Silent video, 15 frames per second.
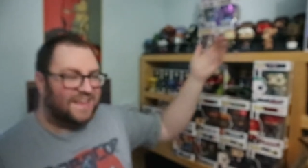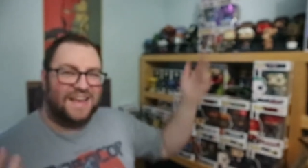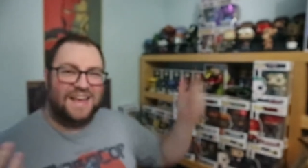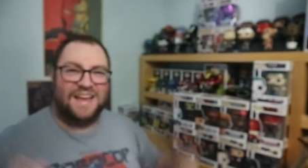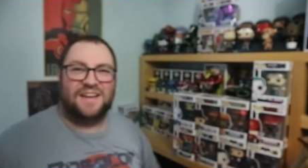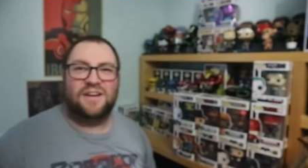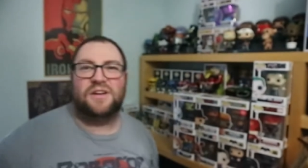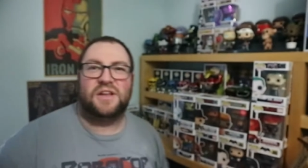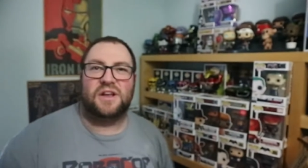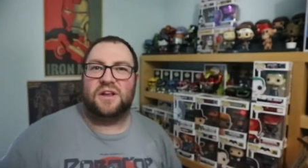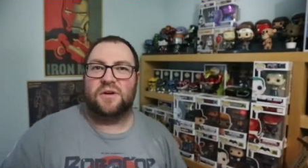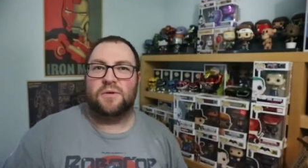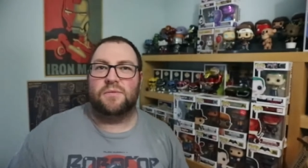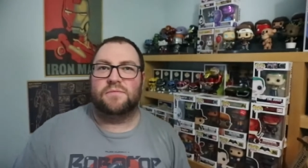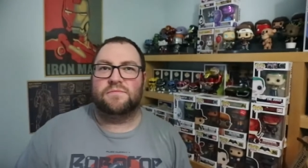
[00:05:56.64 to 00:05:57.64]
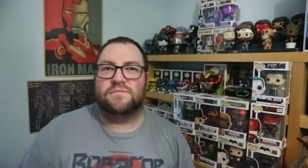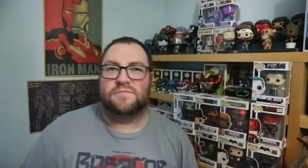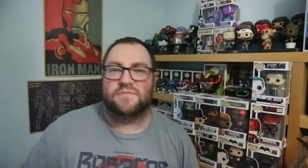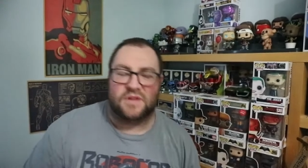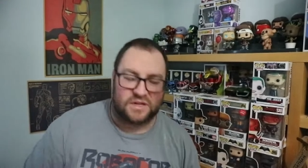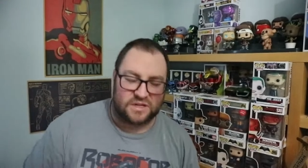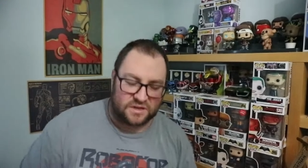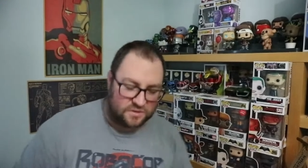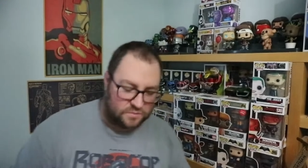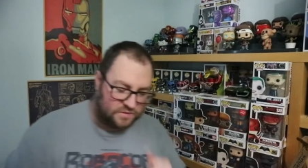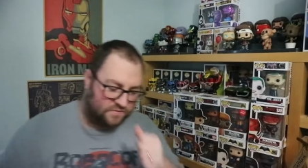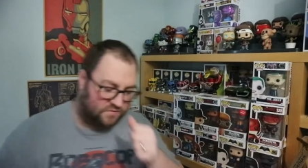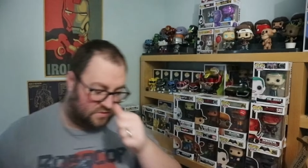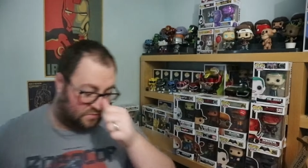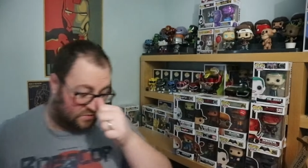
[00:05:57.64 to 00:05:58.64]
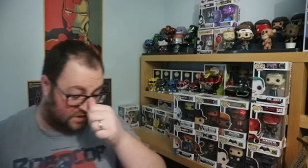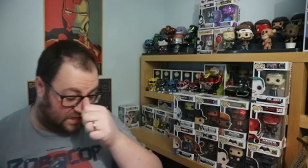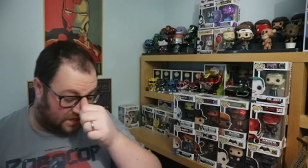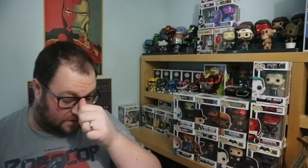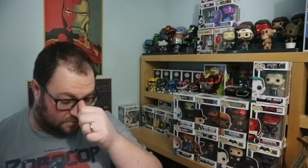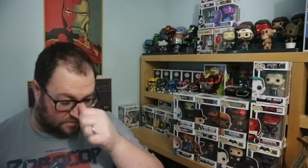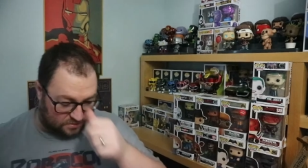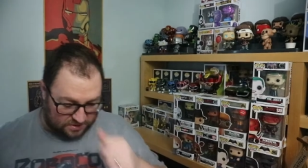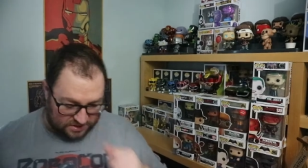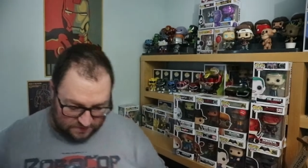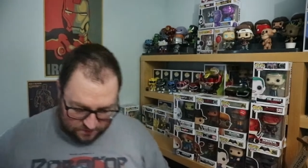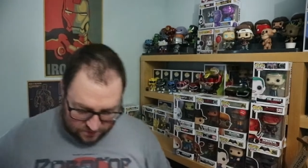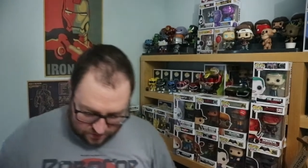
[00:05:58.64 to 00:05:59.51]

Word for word: Yeah, I don't know. I don't know whether I'd want to keep hold of